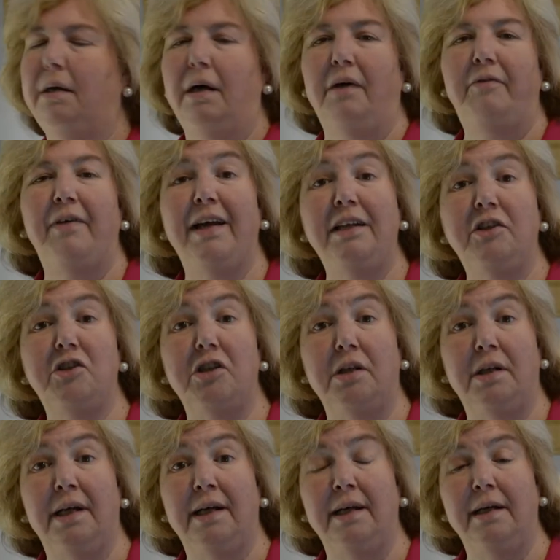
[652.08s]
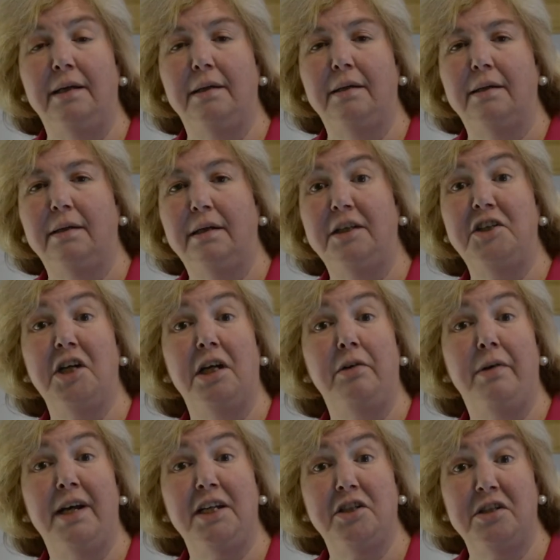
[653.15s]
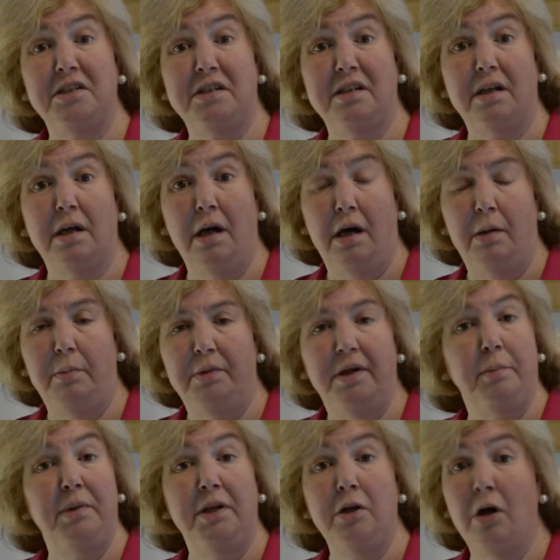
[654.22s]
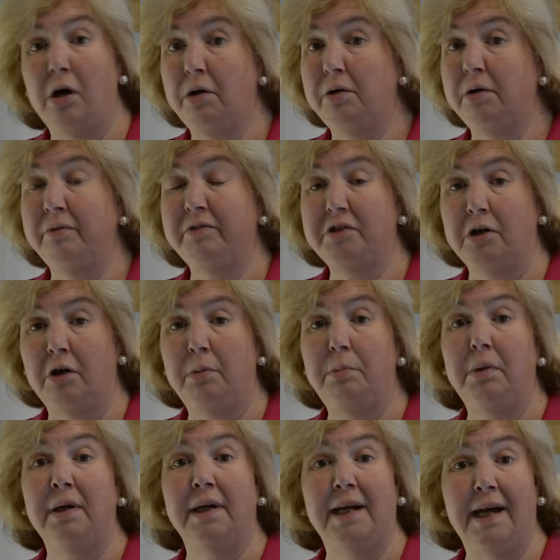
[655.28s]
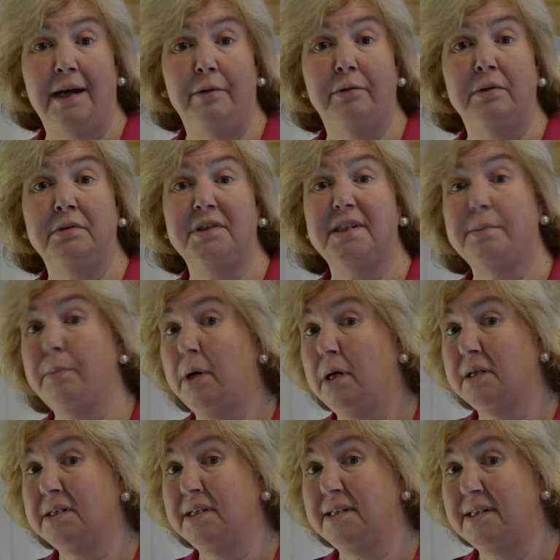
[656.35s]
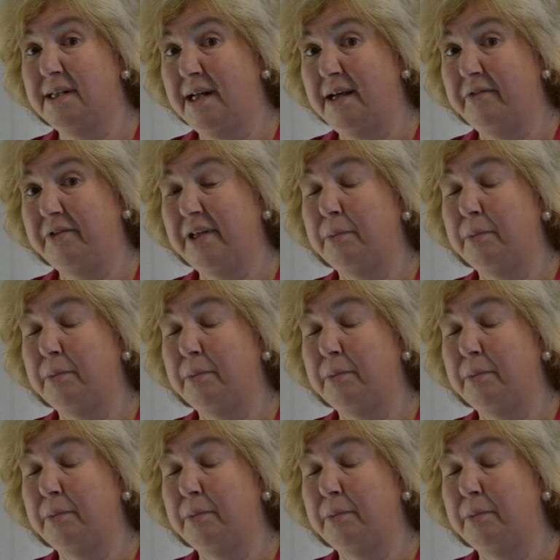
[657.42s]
Eventually, in generations to come, there'll be none of Tom and Carol's Smarties left.